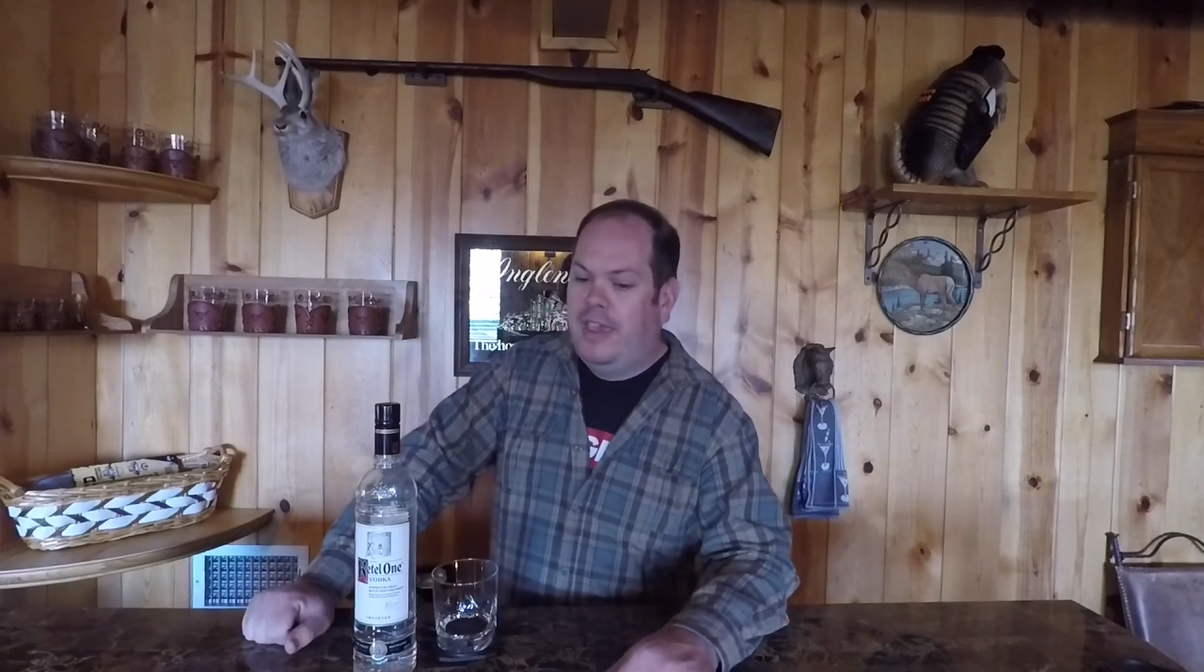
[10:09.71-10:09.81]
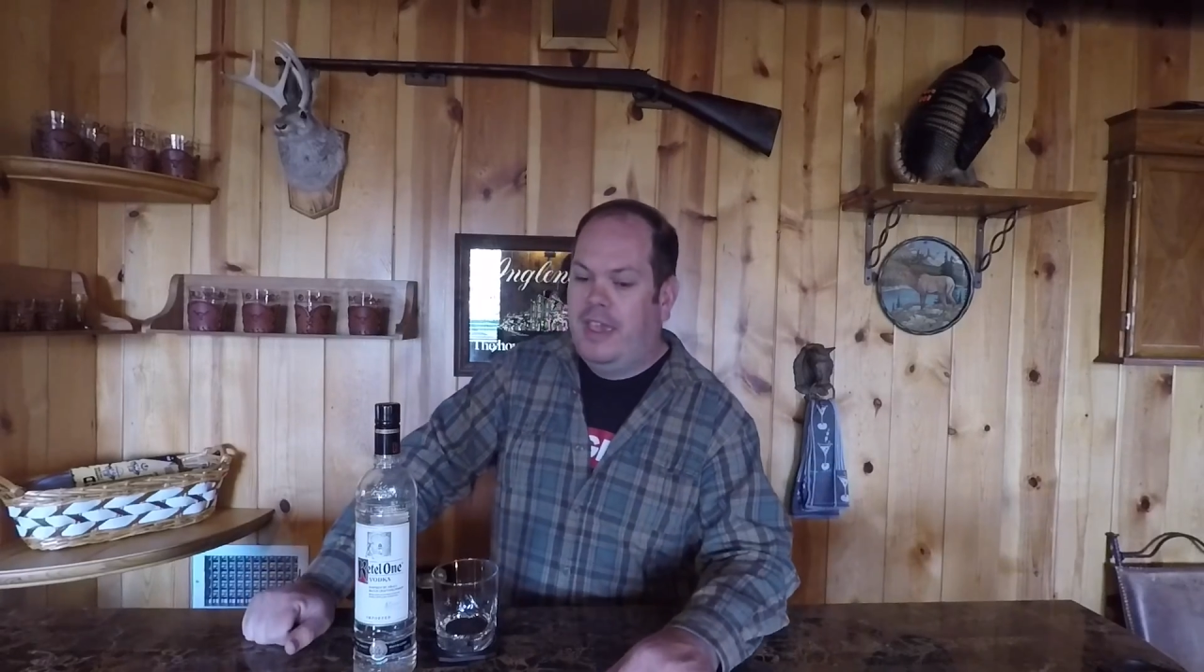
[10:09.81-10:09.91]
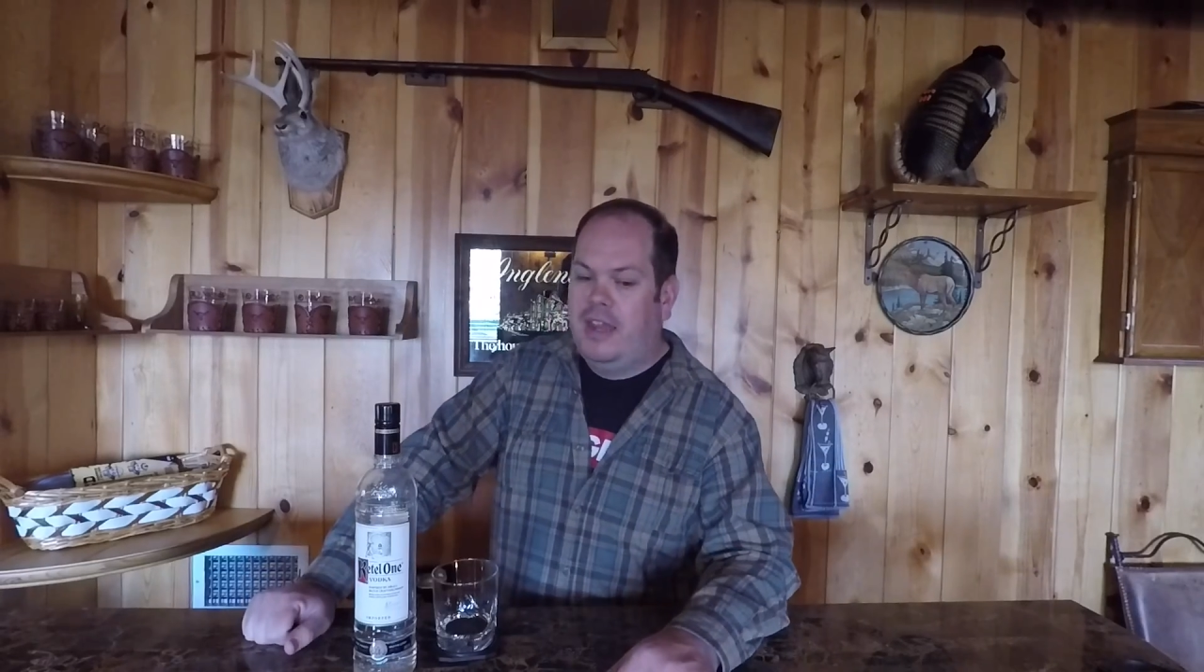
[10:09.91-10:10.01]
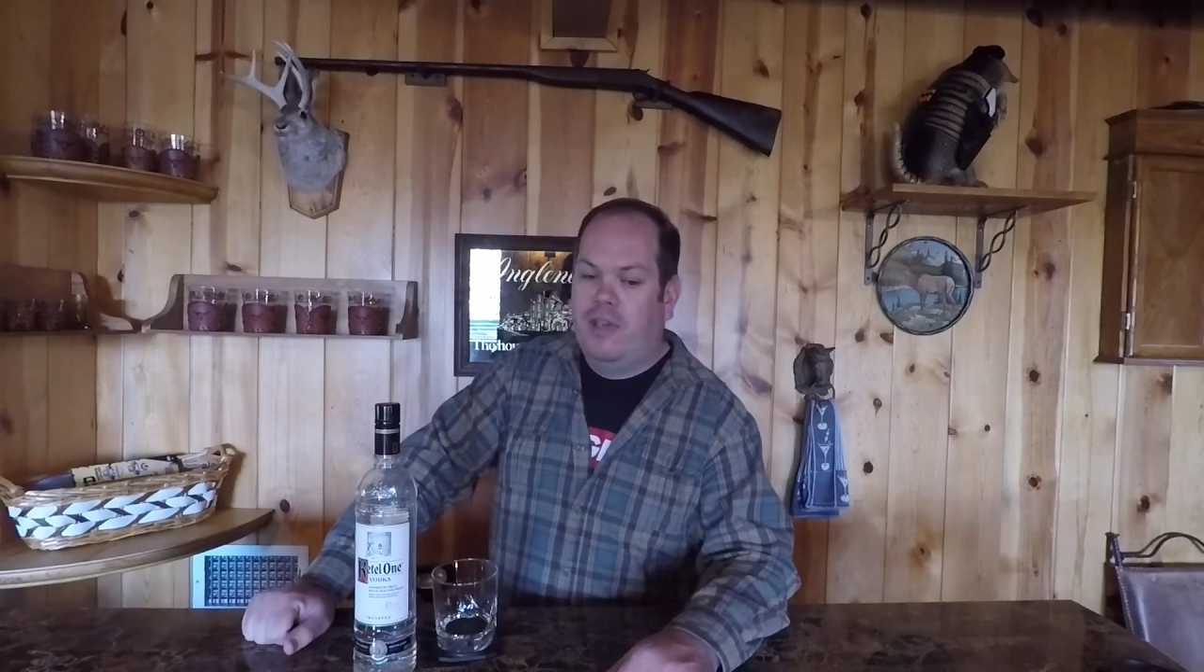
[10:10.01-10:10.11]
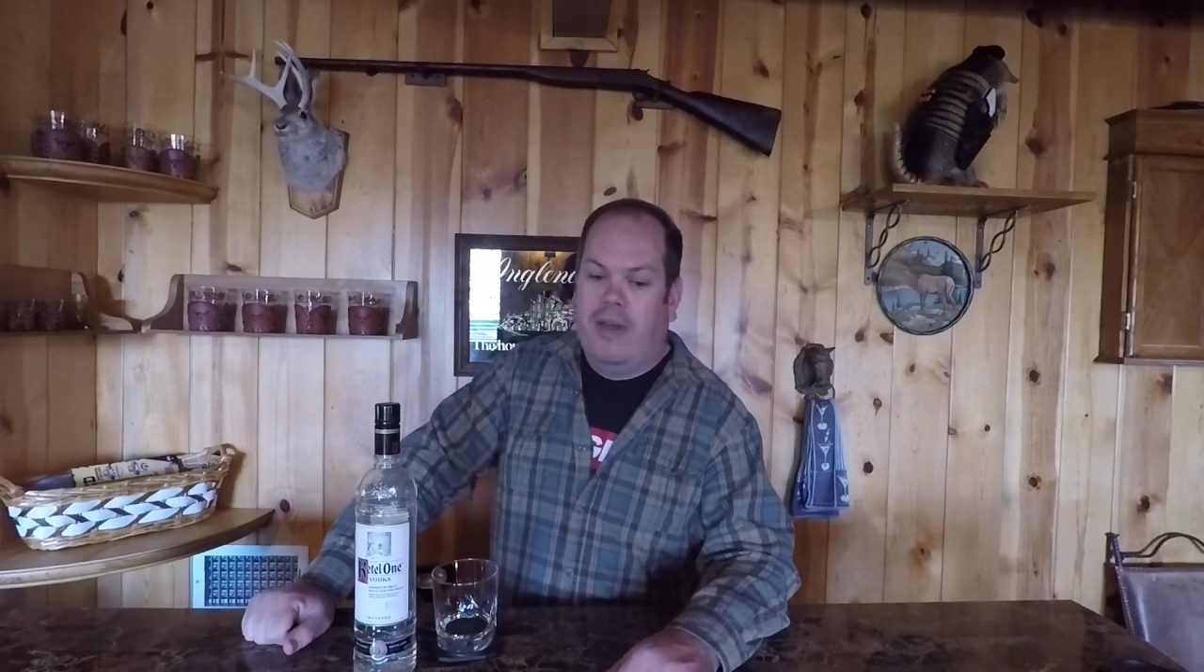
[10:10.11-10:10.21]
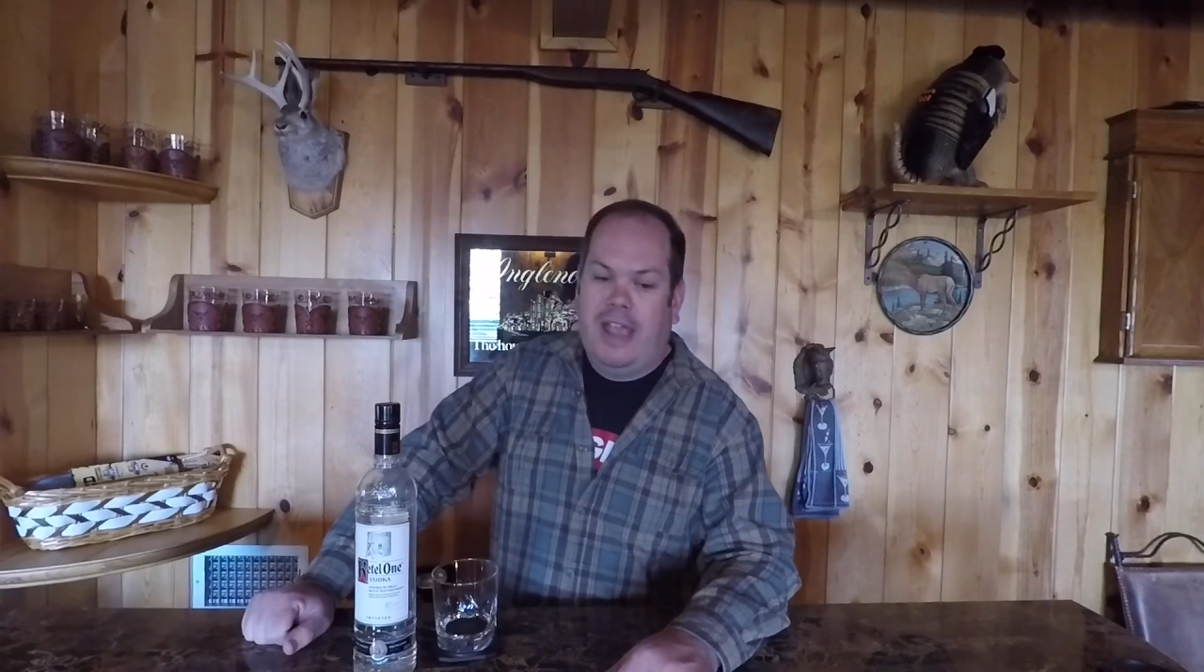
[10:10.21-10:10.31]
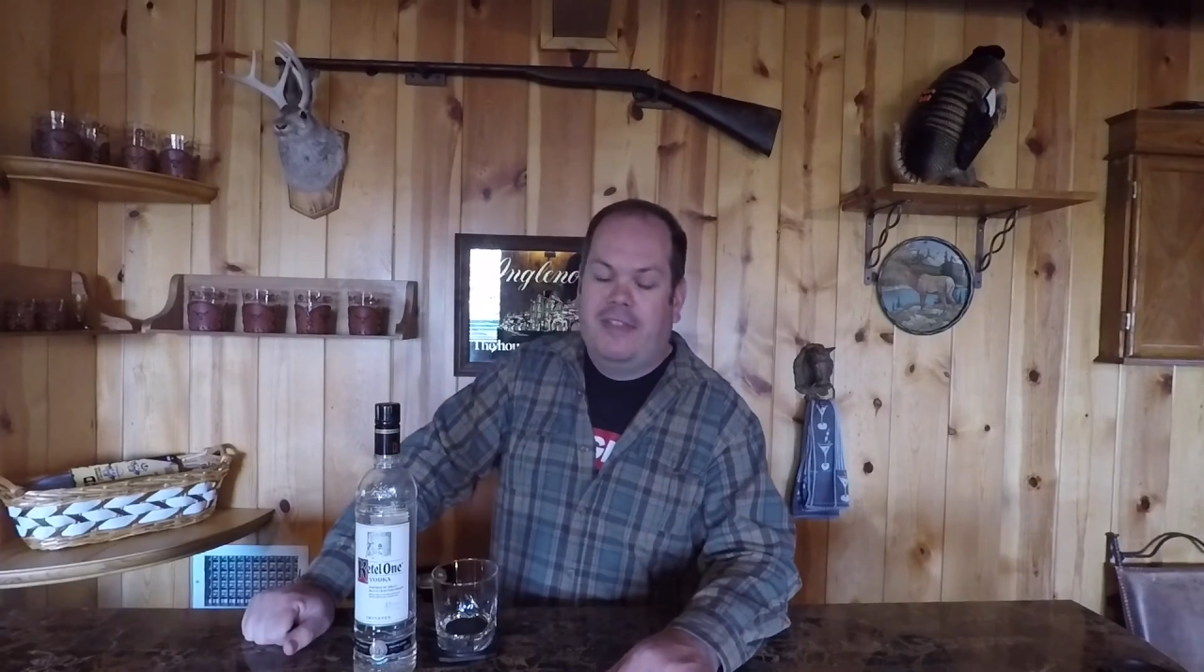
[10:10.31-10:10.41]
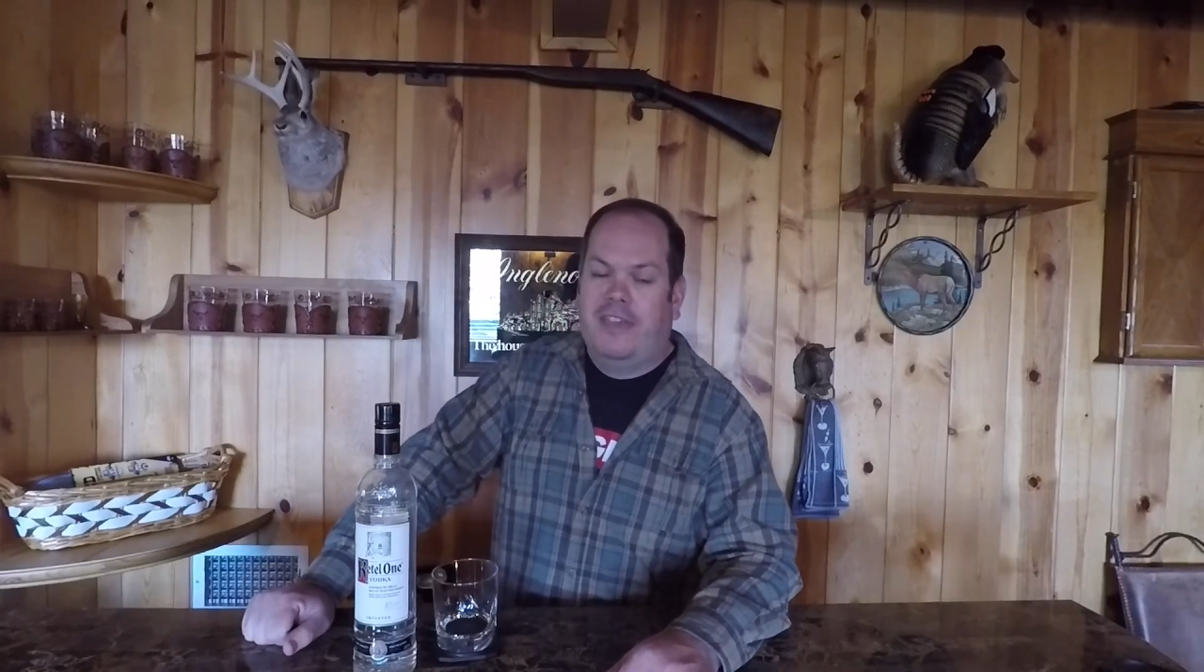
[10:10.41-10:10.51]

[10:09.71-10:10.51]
anyway,